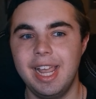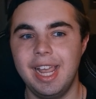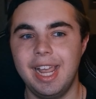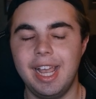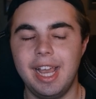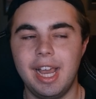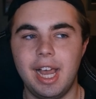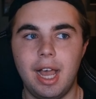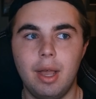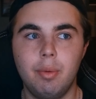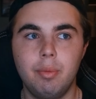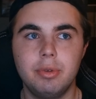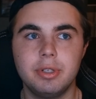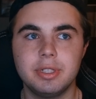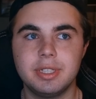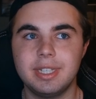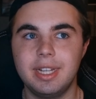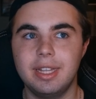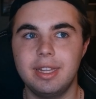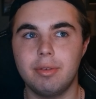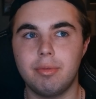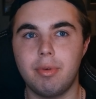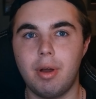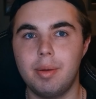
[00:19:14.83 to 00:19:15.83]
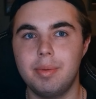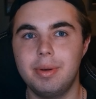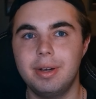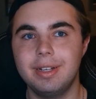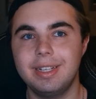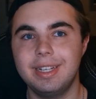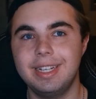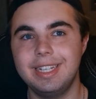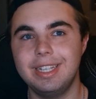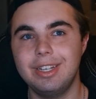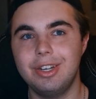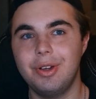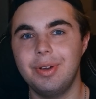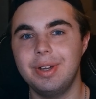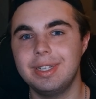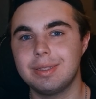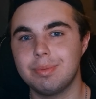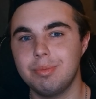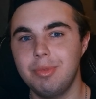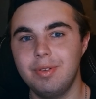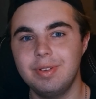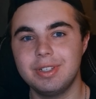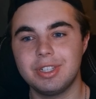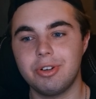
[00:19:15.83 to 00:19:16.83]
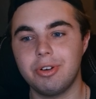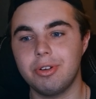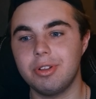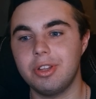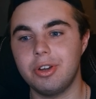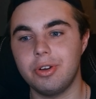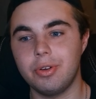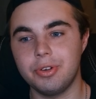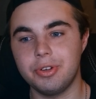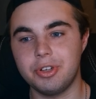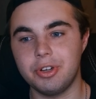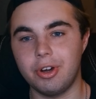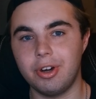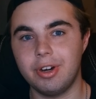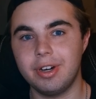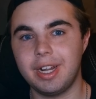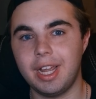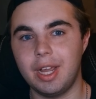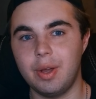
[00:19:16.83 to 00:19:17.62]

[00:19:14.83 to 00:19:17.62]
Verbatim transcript: Yeah, I will say that Robert, you know, his movies are a little dark.